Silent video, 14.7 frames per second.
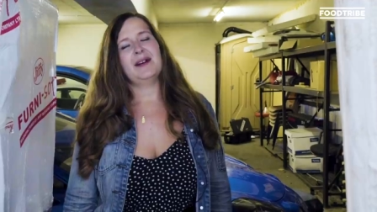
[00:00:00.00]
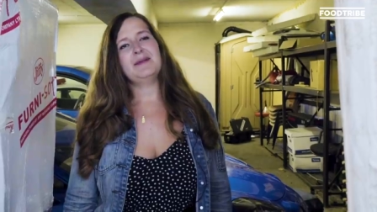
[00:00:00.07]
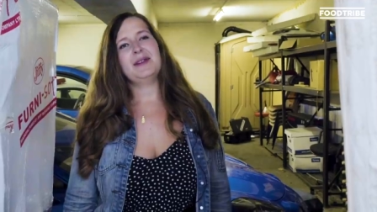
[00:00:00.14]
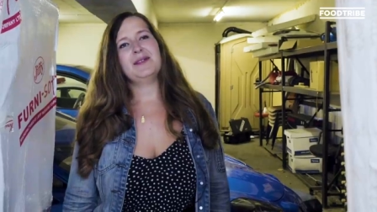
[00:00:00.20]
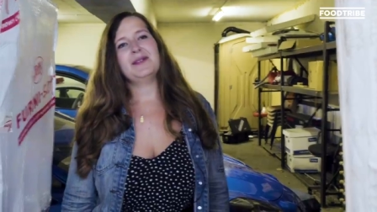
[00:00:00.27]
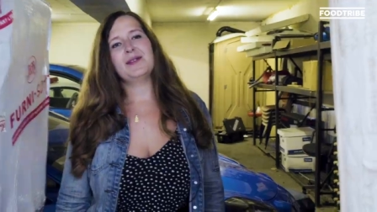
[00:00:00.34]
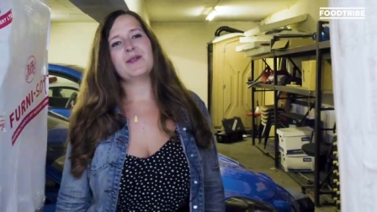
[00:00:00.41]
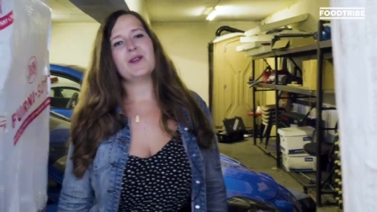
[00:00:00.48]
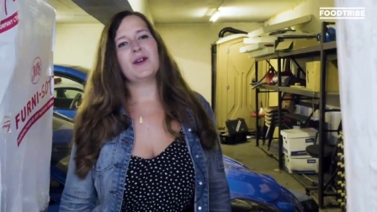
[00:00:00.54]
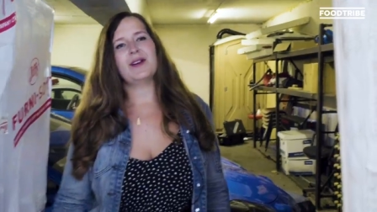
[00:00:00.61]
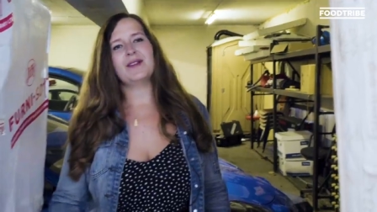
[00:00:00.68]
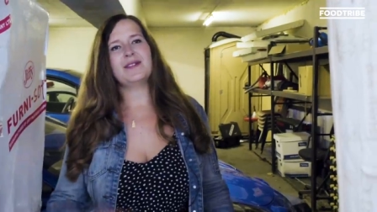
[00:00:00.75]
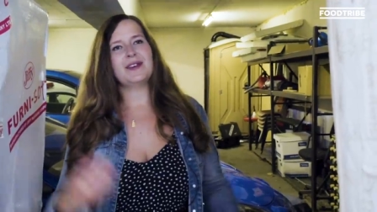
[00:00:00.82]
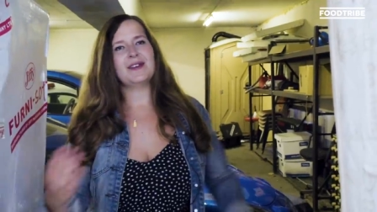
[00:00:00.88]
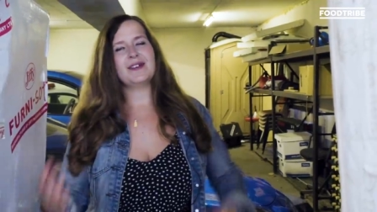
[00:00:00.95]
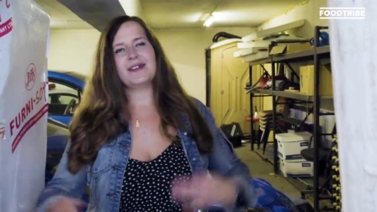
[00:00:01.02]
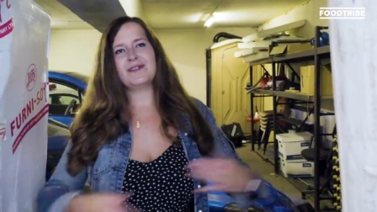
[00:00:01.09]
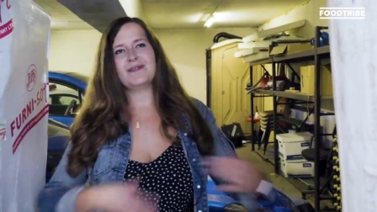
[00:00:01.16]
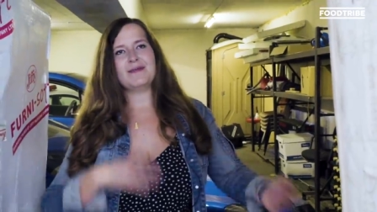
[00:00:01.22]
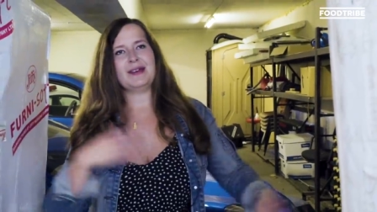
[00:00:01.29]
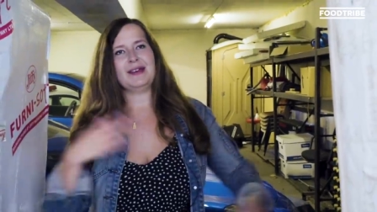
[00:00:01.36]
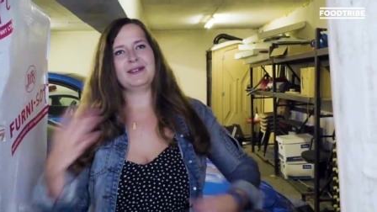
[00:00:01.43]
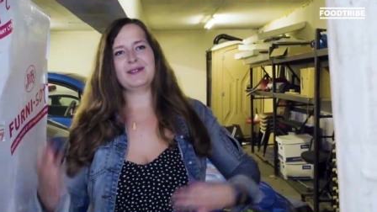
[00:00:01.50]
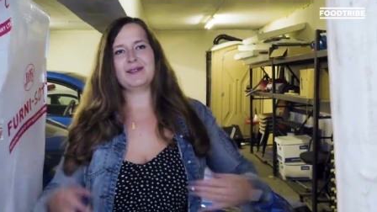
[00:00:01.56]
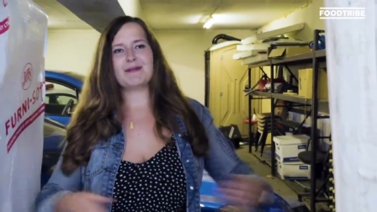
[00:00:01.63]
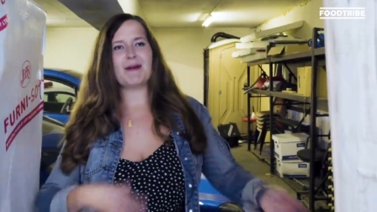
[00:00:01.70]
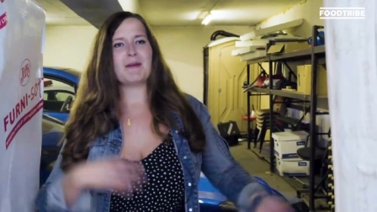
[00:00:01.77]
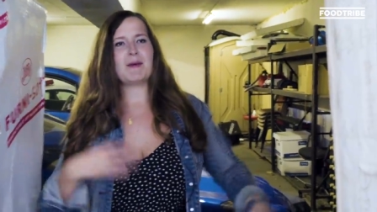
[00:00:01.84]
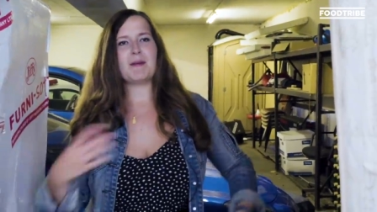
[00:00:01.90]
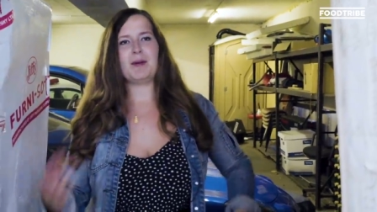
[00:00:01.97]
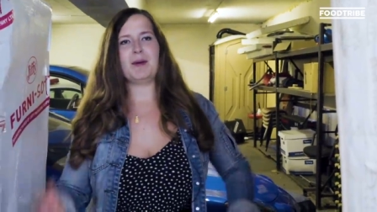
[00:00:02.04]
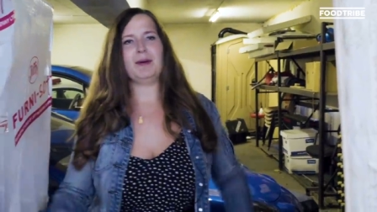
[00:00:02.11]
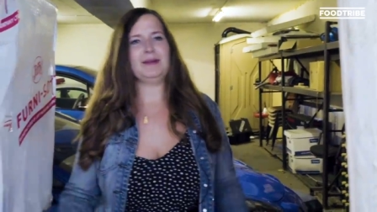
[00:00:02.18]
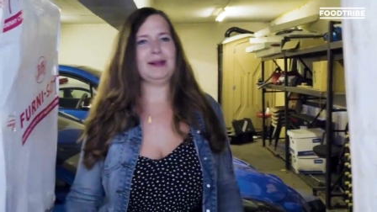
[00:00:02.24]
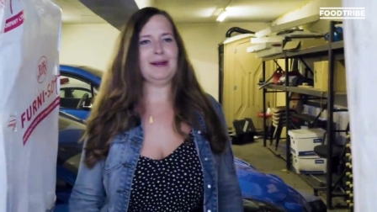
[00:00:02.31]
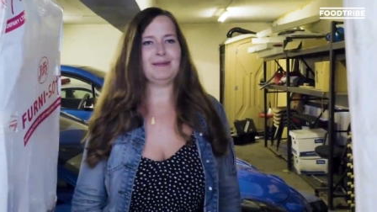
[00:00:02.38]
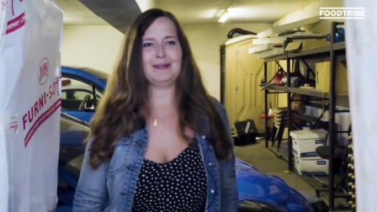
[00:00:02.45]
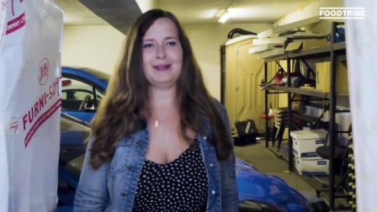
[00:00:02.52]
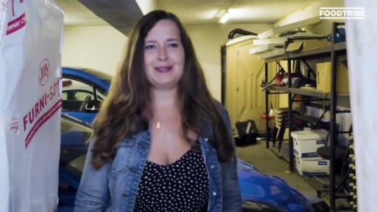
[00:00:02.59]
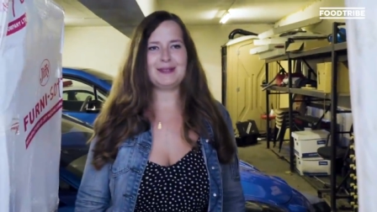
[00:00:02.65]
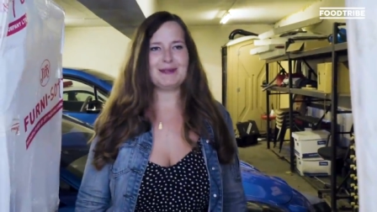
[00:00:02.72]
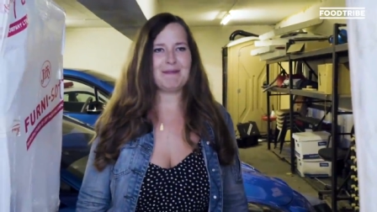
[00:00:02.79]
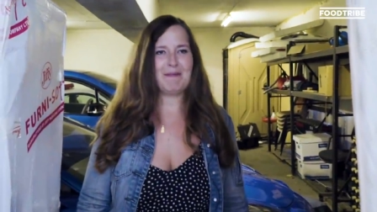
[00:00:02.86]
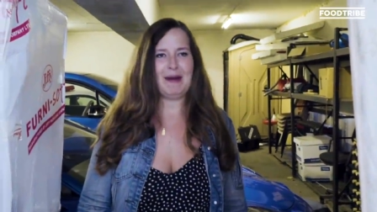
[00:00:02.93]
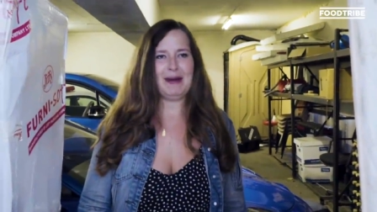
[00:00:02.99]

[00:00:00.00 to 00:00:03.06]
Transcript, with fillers: I mean, if you've got, if you could give me, throw me a ball, like some